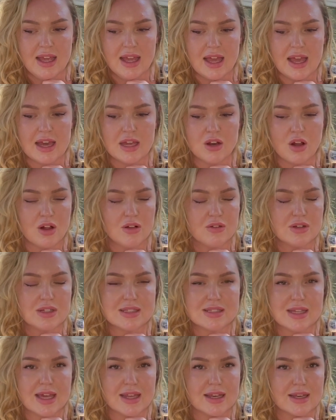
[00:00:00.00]
And all of a
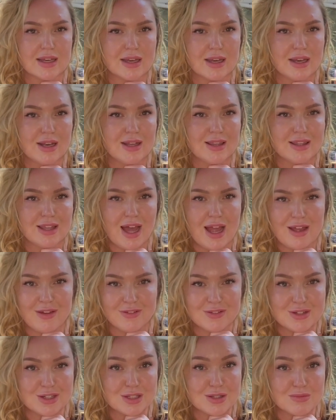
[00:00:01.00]
sudden,
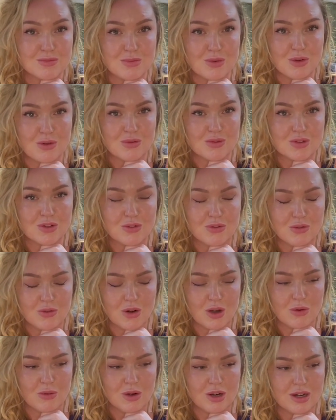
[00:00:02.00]
life just moves
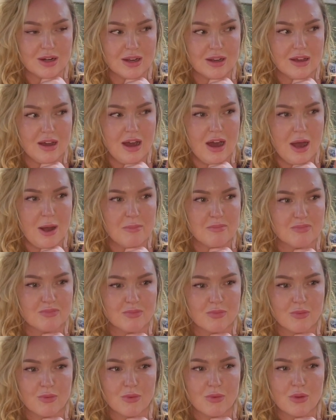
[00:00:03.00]
forward
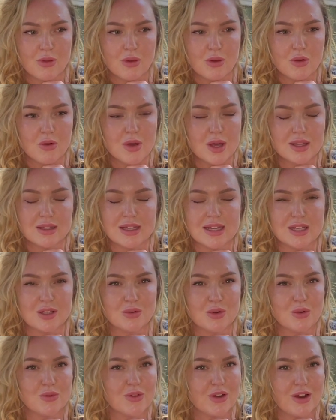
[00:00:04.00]
quickly
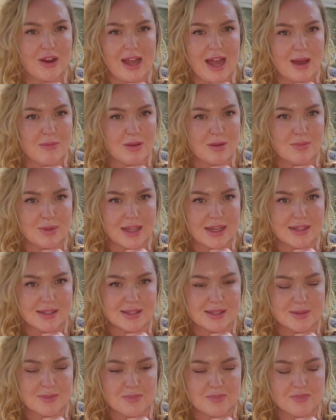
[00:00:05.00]
into a very happy place.